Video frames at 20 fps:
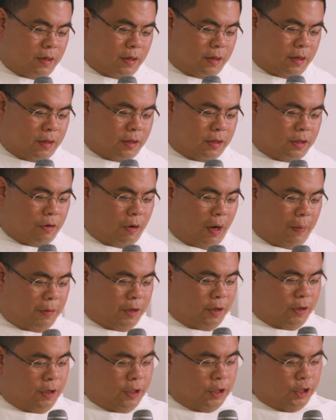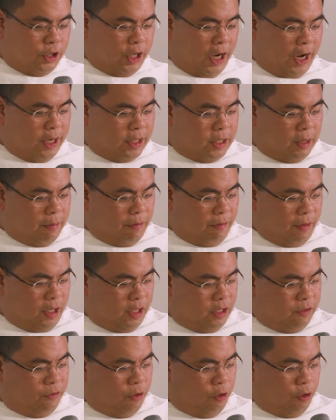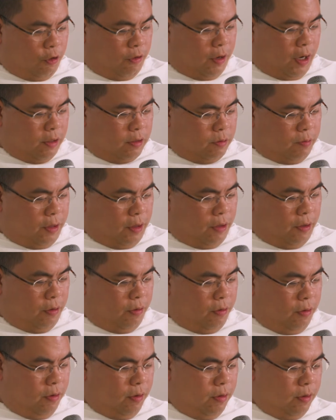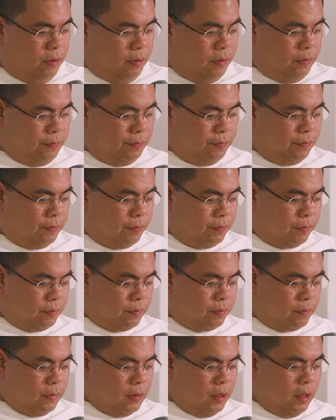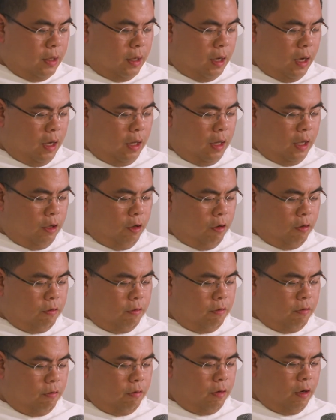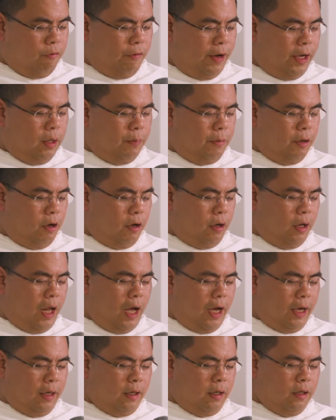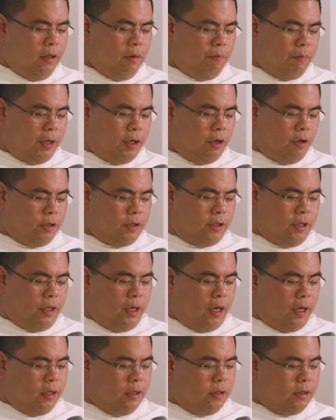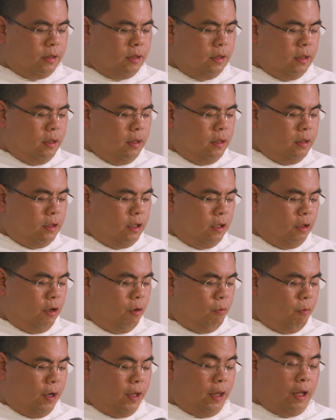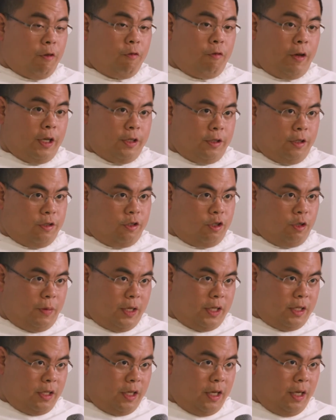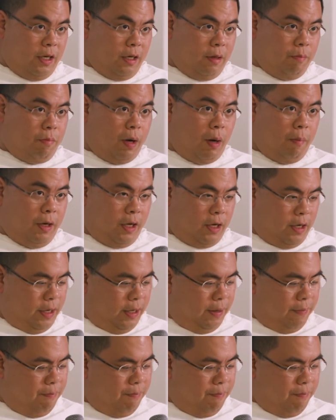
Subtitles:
So I'm going to share some of these photographs with you. And they're not available online because the nuns did not want their faces to be seen publicly.